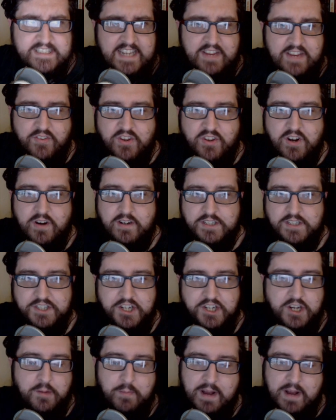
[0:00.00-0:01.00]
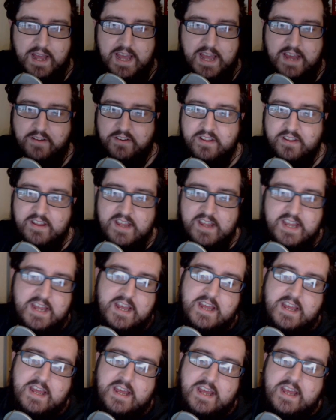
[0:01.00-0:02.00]
of scenarios that you could play out.
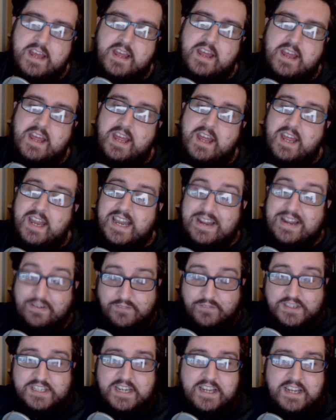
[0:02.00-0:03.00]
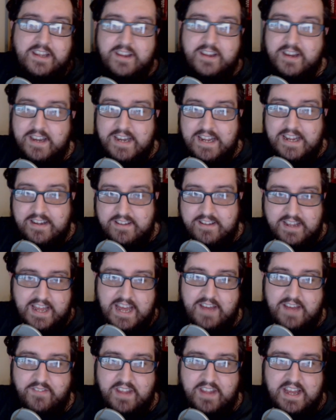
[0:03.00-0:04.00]
Now, obviously, you're going to need to
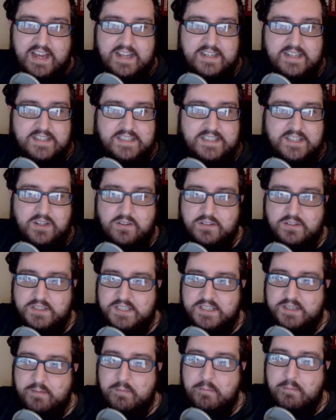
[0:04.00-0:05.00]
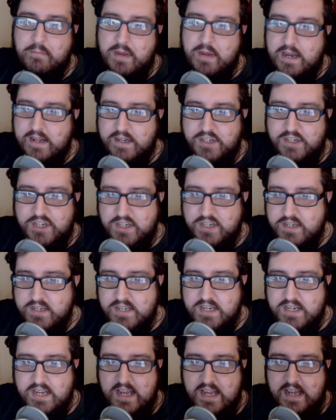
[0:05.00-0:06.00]
have your hands on some
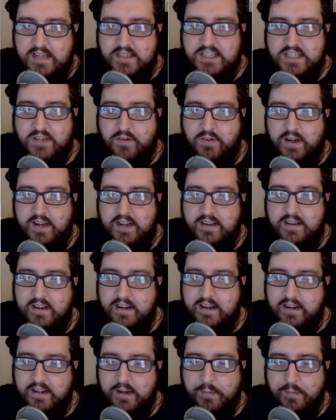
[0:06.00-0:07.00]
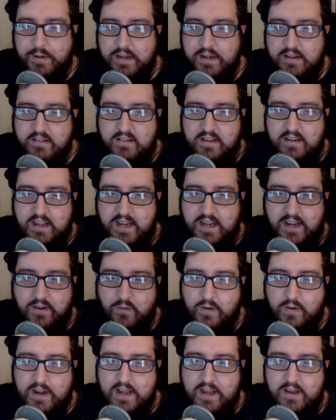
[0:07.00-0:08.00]
miniatures, and so I did a little bit of digging
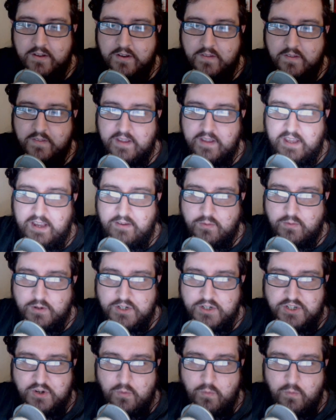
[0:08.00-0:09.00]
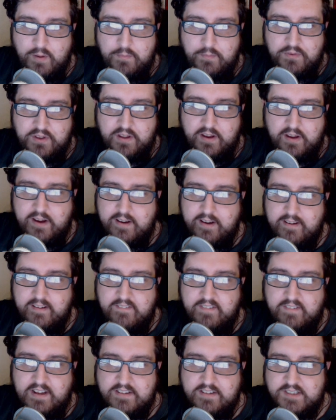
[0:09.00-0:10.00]
around on the Games Workshop website, and I
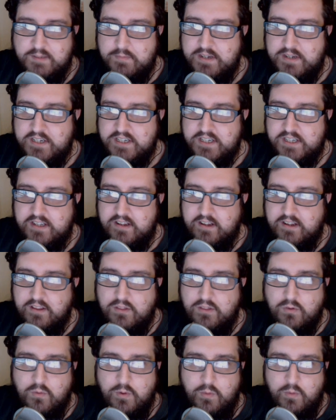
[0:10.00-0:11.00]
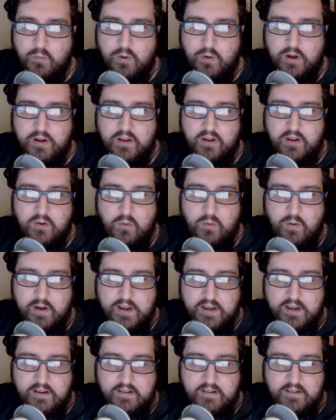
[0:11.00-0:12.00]
found some miniatures that I thought would work
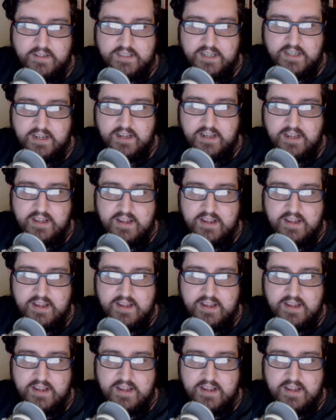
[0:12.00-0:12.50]
quite nicely.